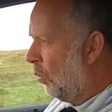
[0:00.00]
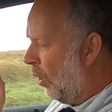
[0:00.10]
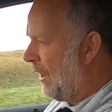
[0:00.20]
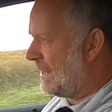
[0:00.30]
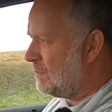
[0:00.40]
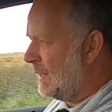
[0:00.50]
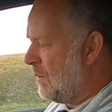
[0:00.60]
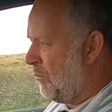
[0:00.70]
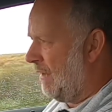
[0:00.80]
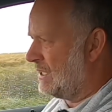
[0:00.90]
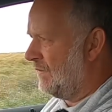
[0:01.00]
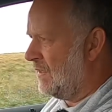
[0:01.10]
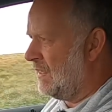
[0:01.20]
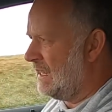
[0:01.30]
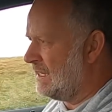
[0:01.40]
What has been
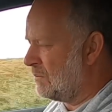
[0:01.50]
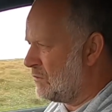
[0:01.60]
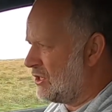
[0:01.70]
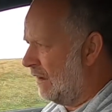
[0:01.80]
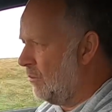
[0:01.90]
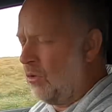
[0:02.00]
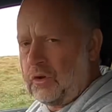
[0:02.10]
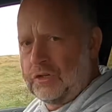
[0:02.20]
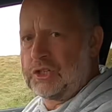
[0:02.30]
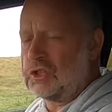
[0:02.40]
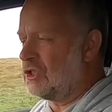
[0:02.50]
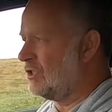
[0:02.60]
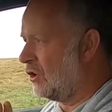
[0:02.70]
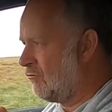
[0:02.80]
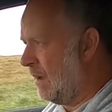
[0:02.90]
impressive in these terrible conditions
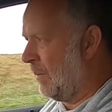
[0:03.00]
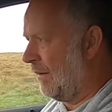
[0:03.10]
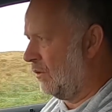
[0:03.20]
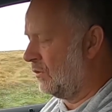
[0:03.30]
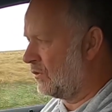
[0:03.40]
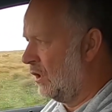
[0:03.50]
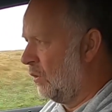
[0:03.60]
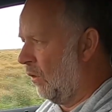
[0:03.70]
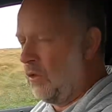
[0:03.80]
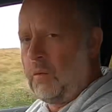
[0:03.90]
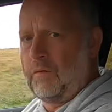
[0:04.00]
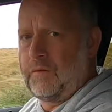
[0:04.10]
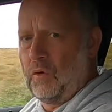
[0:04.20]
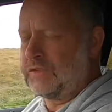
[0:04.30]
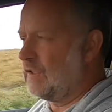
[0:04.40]
is the grip levels, what the
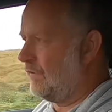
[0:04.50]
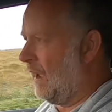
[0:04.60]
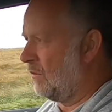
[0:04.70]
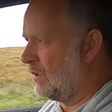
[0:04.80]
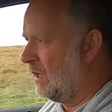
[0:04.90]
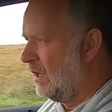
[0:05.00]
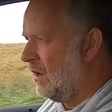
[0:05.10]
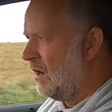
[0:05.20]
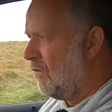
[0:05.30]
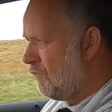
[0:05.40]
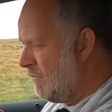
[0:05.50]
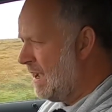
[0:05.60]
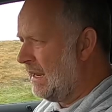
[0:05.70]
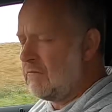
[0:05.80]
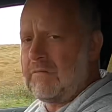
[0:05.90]
140's found.
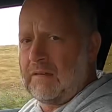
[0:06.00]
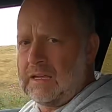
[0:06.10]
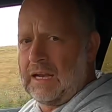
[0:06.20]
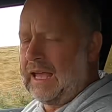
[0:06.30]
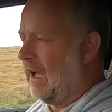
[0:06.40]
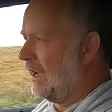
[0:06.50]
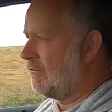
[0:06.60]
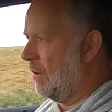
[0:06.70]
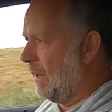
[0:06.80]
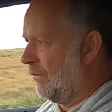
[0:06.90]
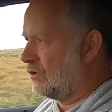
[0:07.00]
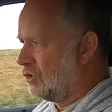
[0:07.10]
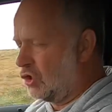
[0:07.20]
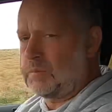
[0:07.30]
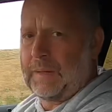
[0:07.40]
Really, really high grip levels,
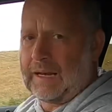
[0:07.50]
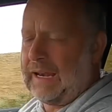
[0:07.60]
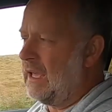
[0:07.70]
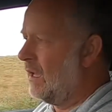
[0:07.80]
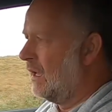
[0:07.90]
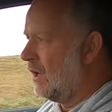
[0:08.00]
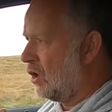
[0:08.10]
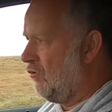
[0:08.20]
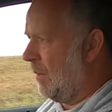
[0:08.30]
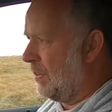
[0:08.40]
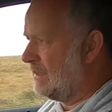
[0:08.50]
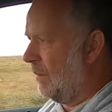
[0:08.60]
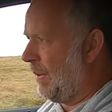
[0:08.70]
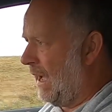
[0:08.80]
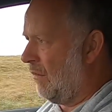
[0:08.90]
and just be clear, grip
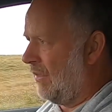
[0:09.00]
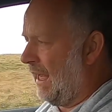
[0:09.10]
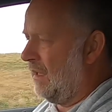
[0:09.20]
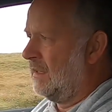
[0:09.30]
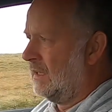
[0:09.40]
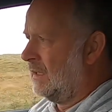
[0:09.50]
is about that,